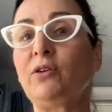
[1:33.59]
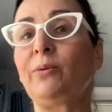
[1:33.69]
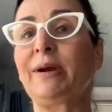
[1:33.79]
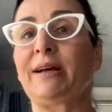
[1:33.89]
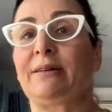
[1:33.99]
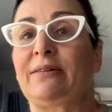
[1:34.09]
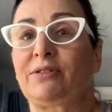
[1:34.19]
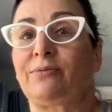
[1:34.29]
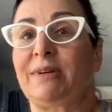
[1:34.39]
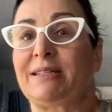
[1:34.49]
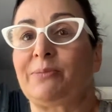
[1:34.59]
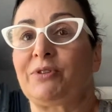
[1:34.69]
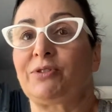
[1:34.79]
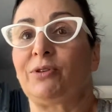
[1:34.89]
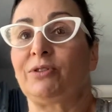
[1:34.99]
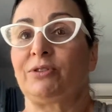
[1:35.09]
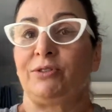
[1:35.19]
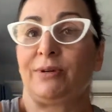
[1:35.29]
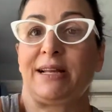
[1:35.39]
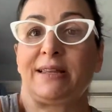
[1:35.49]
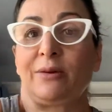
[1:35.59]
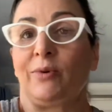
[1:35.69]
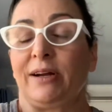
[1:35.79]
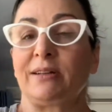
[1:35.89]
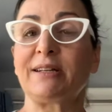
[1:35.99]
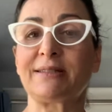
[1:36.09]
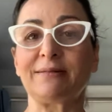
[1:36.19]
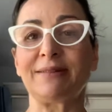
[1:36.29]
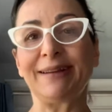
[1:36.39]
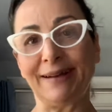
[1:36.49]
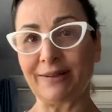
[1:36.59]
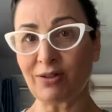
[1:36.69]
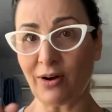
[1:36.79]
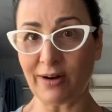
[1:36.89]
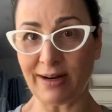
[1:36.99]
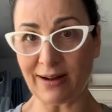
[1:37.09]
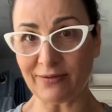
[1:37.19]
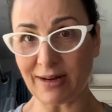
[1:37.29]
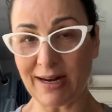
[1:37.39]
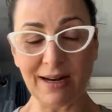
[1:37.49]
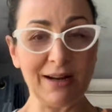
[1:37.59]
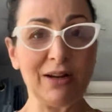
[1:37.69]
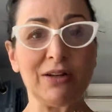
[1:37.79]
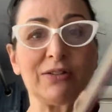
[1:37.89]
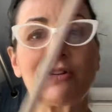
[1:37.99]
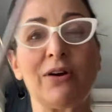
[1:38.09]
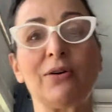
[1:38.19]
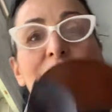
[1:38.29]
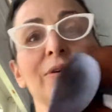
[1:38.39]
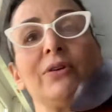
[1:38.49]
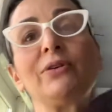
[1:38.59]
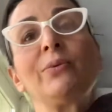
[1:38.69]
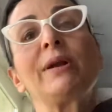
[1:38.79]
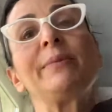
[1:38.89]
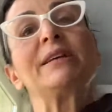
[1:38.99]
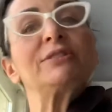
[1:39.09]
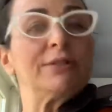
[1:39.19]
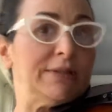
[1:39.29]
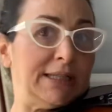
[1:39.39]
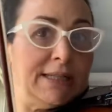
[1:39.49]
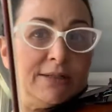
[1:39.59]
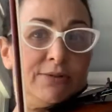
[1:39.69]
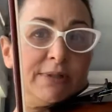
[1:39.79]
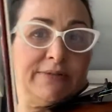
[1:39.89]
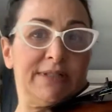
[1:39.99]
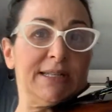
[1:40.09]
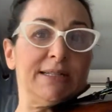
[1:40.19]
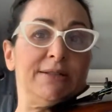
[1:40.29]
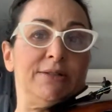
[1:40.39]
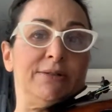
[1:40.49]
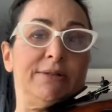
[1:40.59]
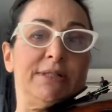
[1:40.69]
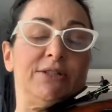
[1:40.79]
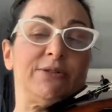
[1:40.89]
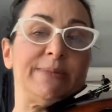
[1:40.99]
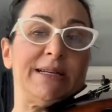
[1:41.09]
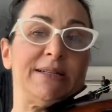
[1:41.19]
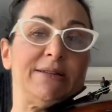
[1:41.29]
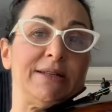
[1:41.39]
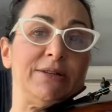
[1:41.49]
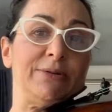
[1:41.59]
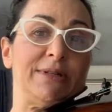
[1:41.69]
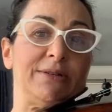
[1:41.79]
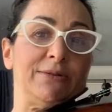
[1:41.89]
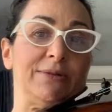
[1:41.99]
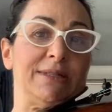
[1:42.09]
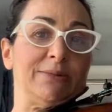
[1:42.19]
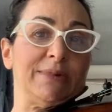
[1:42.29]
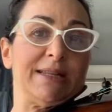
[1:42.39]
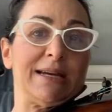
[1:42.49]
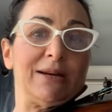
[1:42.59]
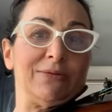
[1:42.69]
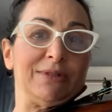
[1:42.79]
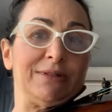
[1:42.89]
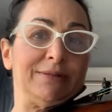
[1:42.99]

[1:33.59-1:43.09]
want to have to raise up your shoulder or do anything weird, because it's hard enough, right? So you want to make sure that it sort of sets your instruments that you can hold it without